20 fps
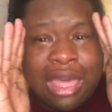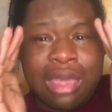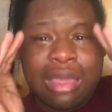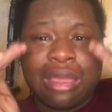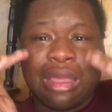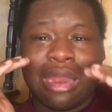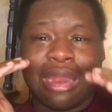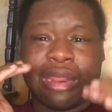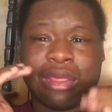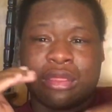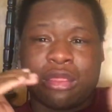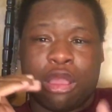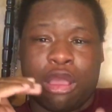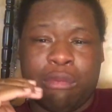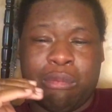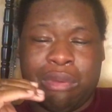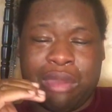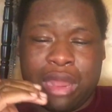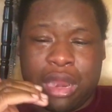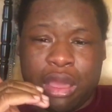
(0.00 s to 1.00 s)
it is
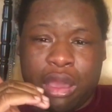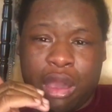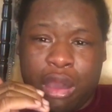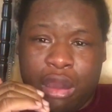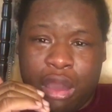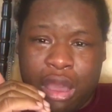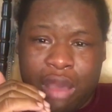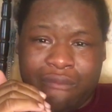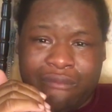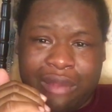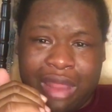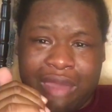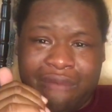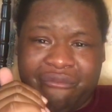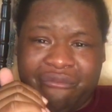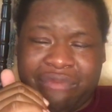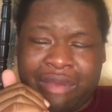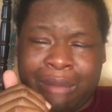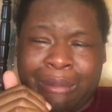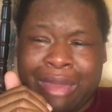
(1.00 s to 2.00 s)
really hard like,
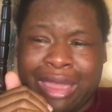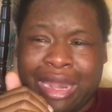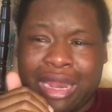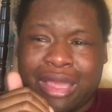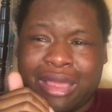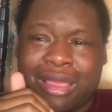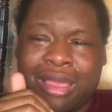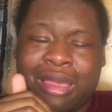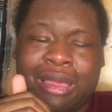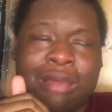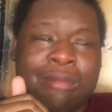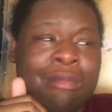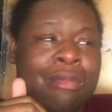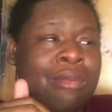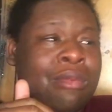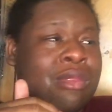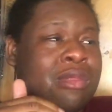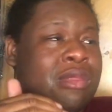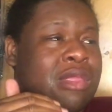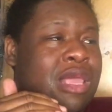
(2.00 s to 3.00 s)
for me to,
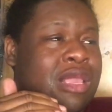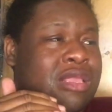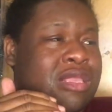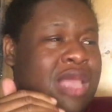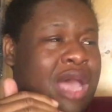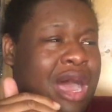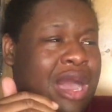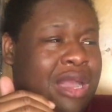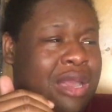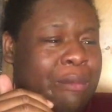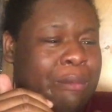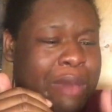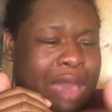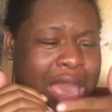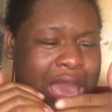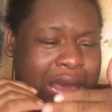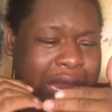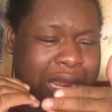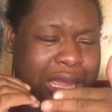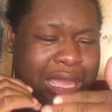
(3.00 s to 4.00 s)
to talk
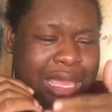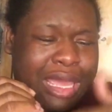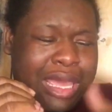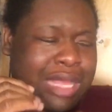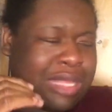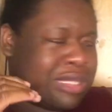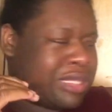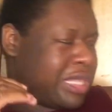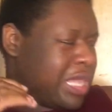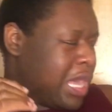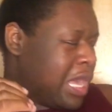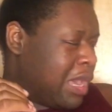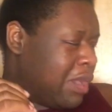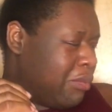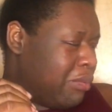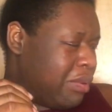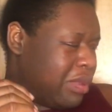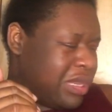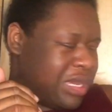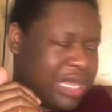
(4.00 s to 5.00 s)
about it and
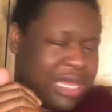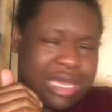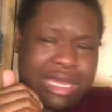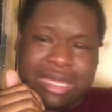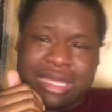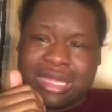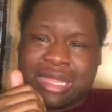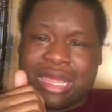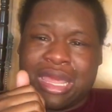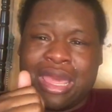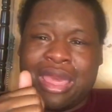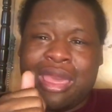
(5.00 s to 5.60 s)
deal with this.